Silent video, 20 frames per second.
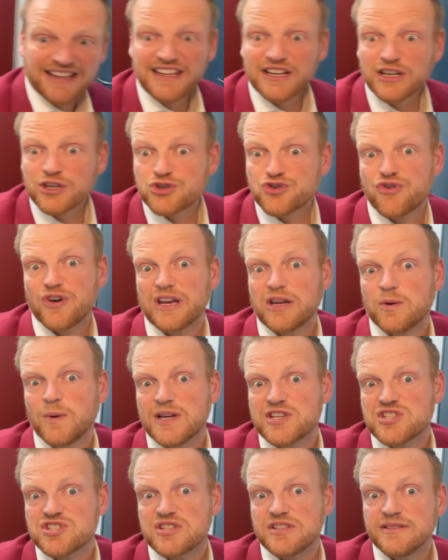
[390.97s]
little trick
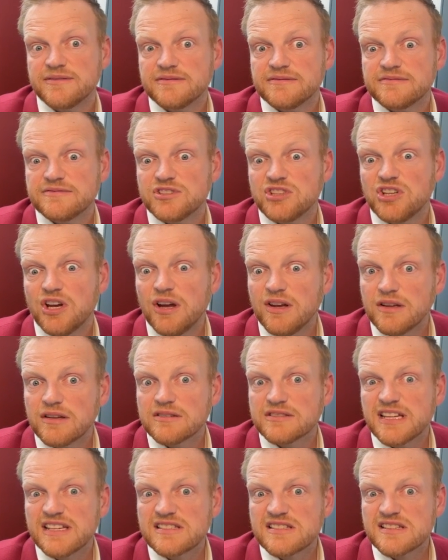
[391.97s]
question. You know,
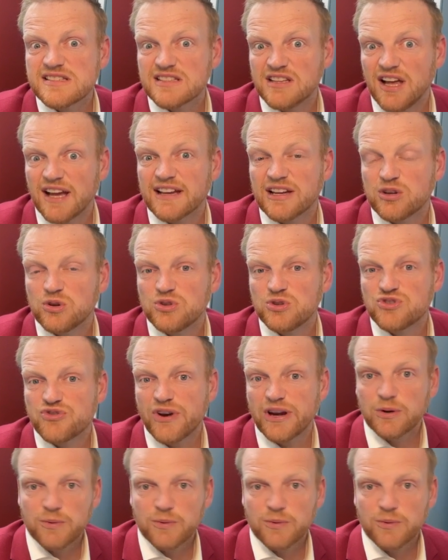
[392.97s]
teachers like a good trick